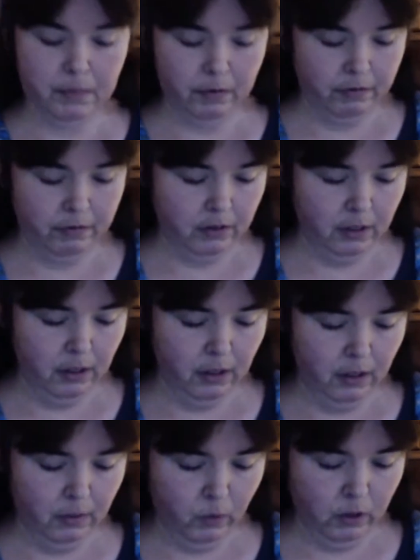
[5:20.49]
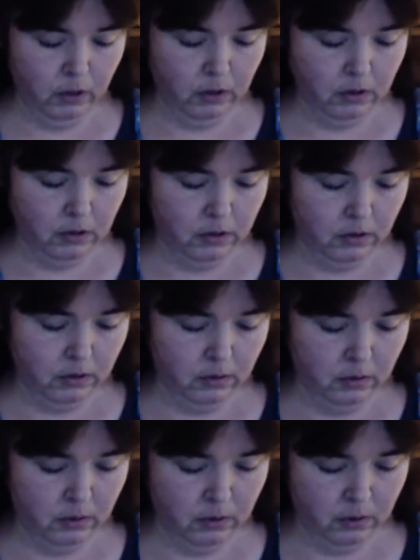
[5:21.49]
See, 1,
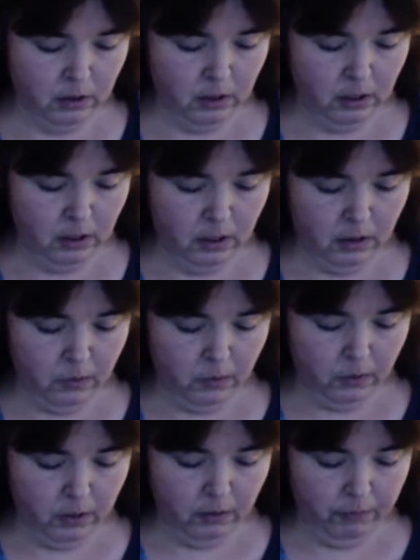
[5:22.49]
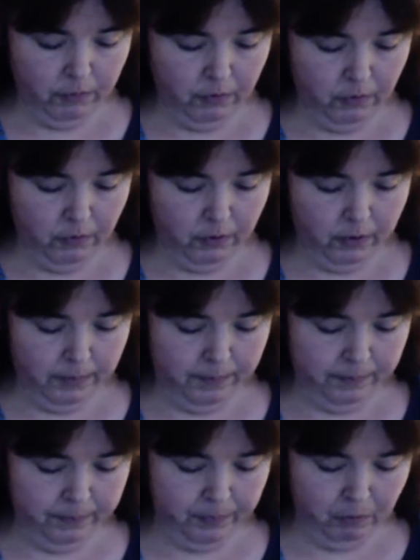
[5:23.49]
2, 3, 4,
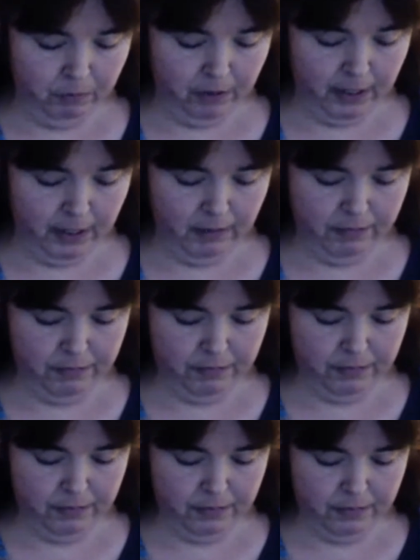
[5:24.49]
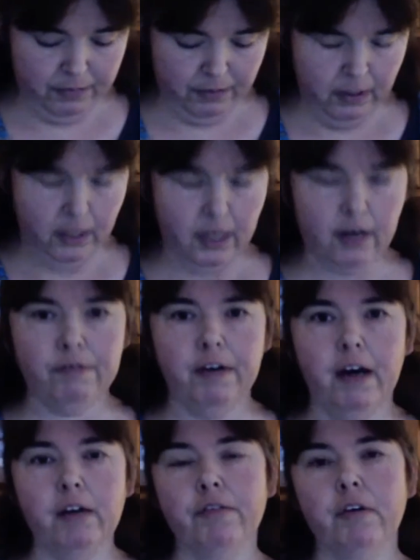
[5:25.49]
5. Yeah,
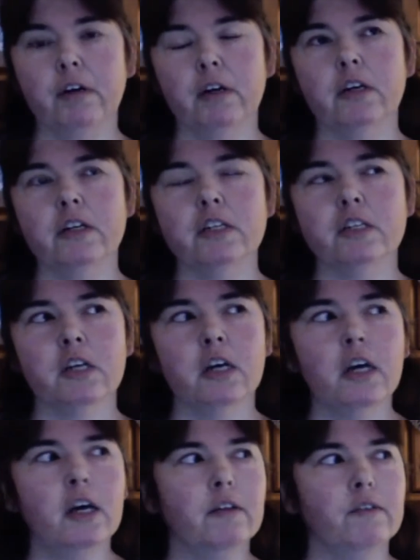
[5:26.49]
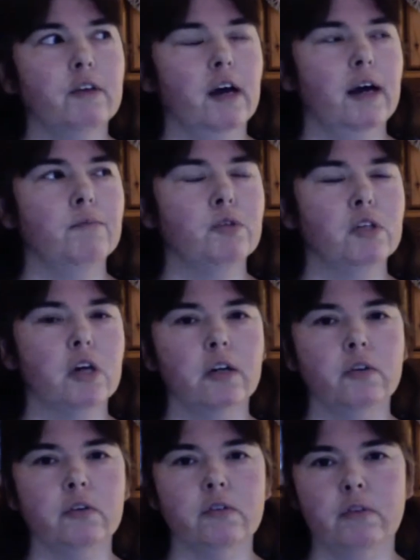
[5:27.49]
5 colors times
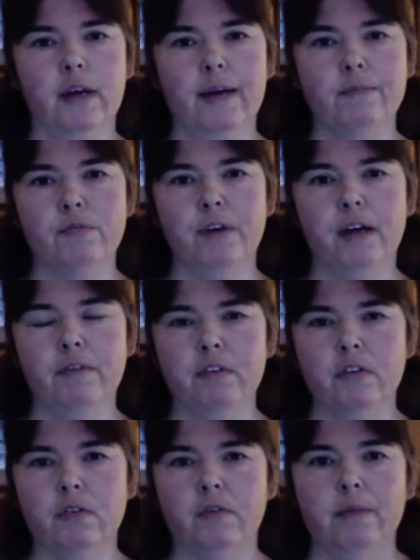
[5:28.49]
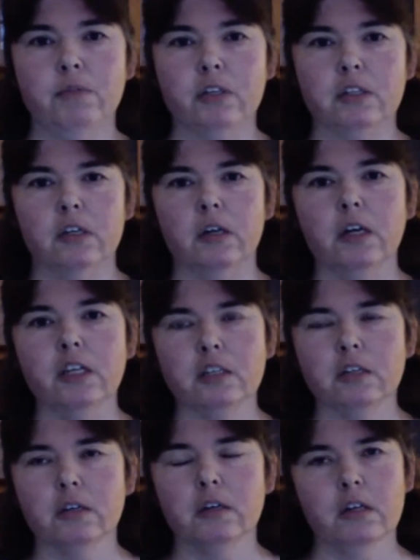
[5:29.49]
100 grams, 500 grams.
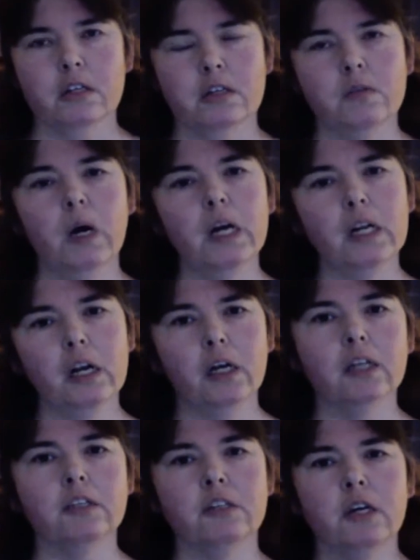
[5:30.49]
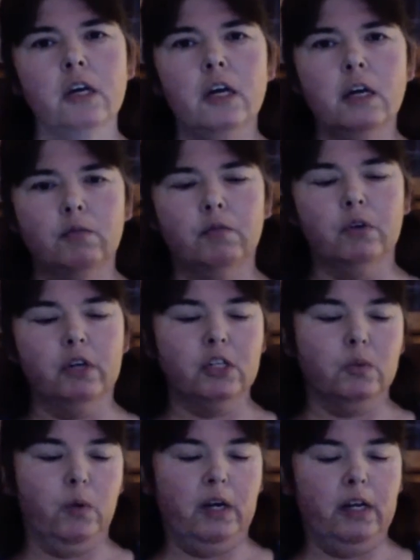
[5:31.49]
It's quite a lot for a
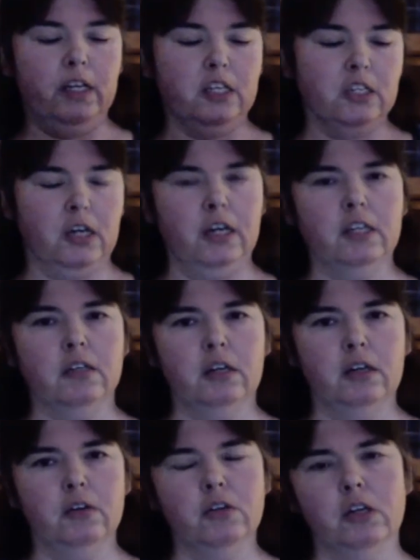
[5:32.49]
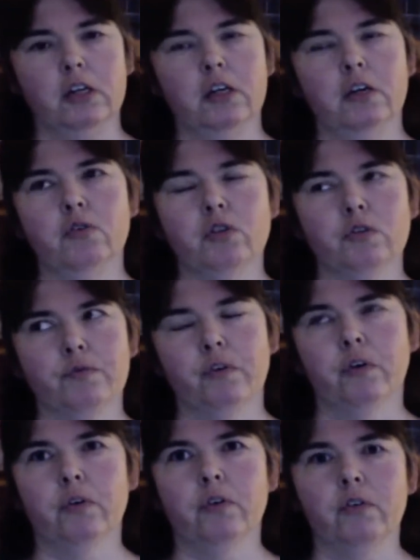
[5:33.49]
sweater his size. I usually use
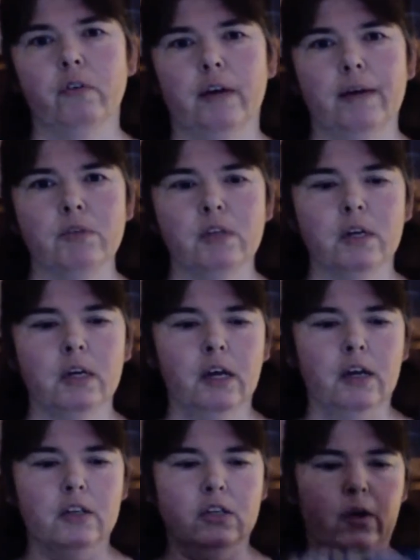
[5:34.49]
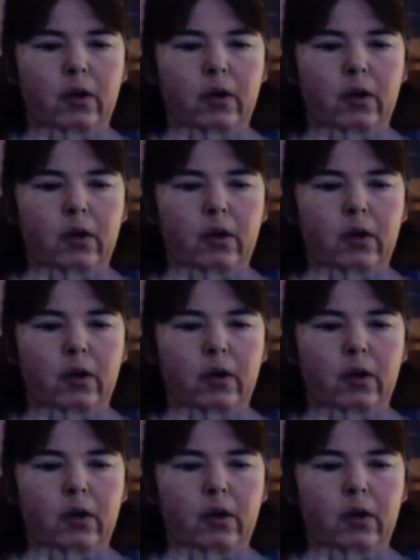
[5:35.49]
400 grams. So